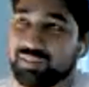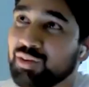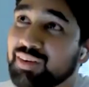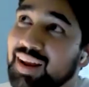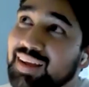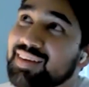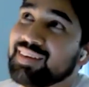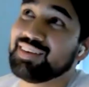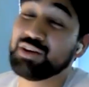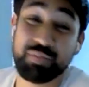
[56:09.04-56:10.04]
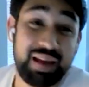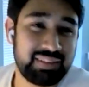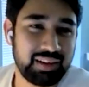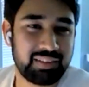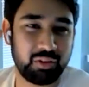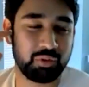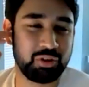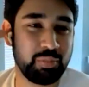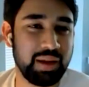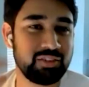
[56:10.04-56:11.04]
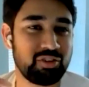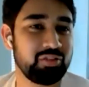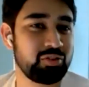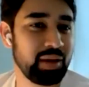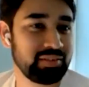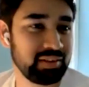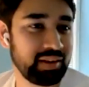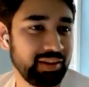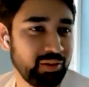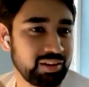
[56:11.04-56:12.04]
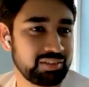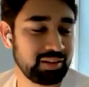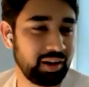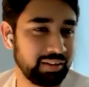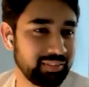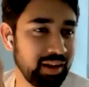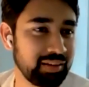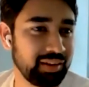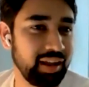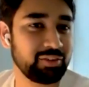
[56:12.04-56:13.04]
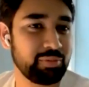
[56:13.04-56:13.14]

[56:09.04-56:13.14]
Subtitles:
So like domestic, so do you mean just domestic debt or external, like